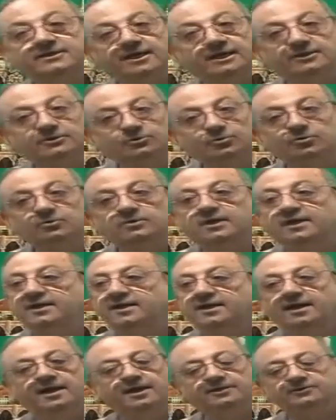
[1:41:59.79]
yatu na
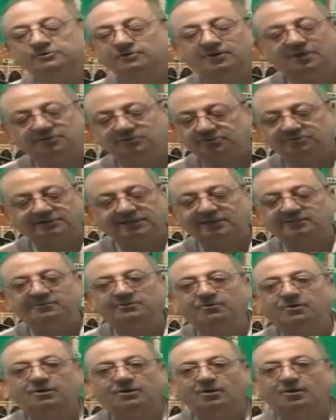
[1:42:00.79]
na. You got to tell
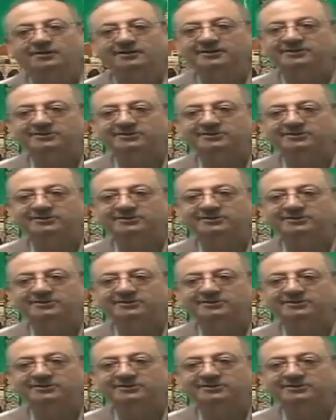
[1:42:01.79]
me what all